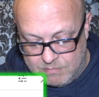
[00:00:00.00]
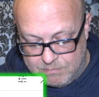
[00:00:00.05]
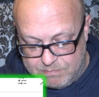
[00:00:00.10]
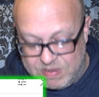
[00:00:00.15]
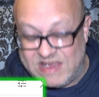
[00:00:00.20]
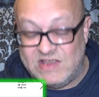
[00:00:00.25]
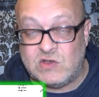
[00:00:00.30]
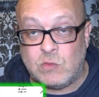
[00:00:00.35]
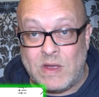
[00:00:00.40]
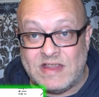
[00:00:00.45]

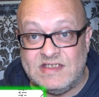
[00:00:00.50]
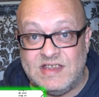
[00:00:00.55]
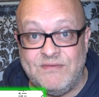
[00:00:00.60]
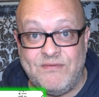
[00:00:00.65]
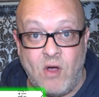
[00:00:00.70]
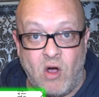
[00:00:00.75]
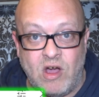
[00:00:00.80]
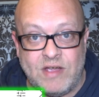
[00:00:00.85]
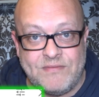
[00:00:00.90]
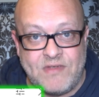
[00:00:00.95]
B
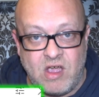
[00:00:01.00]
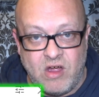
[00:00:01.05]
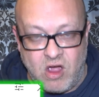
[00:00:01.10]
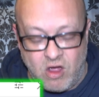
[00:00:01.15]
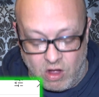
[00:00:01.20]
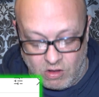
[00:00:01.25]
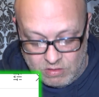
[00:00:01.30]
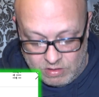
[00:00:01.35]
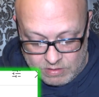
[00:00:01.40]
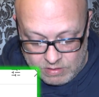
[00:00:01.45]
twenty-five
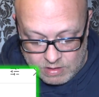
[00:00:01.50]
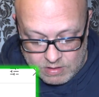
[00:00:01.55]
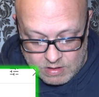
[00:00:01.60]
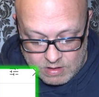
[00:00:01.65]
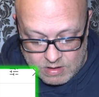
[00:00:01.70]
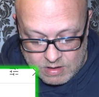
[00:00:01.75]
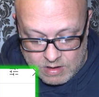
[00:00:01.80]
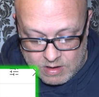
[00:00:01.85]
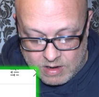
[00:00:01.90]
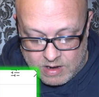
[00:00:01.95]
girl,
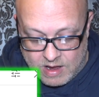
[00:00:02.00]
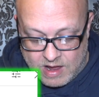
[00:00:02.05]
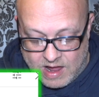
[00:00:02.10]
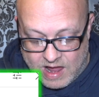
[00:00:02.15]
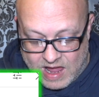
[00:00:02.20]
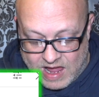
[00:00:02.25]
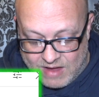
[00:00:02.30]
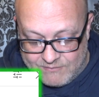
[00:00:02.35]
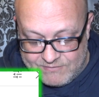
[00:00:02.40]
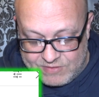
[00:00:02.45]

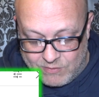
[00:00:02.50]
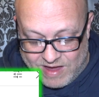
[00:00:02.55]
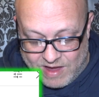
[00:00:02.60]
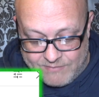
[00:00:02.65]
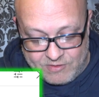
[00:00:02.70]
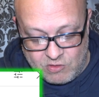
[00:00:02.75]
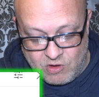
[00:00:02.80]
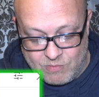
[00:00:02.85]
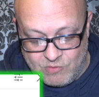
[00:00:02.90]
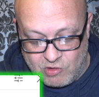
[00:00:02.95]
have you
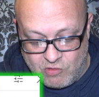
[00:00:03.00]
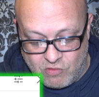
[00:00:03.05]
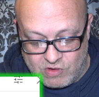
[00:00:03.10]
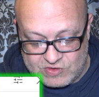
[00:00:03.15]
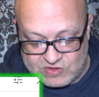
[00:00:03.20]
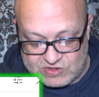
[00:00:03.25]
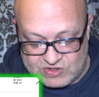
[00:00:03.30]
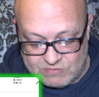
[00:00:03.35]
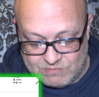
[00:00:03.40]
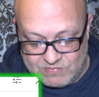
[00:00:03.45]
ever come across
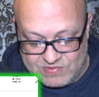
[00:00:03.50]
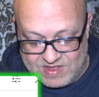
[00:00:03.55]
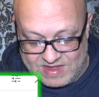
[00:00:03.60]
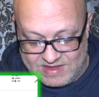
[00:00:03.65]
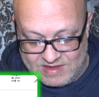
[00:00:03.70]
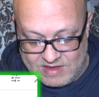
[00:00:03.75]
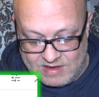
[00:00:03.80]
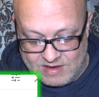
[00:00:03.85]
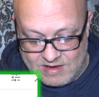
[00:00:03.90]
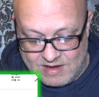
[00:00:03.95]

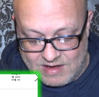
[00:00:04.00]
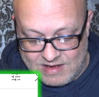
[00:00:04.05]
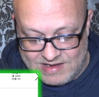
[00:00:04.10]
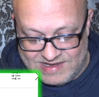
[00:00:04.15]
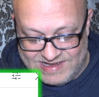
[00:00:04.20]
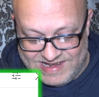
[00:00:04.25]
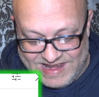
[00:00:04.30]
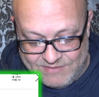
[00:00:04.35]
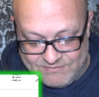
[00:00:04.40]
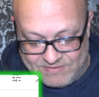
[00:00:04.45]
something
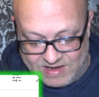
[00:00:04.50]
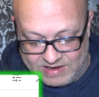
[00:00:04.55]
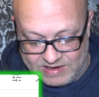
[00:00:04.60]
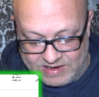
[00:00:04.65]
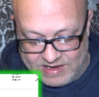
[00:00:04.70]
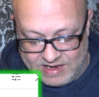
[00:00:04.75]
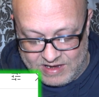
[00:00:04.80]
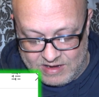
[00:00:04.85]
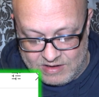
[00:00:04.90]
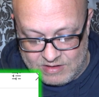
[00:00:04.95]

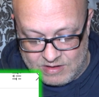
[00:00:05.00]
living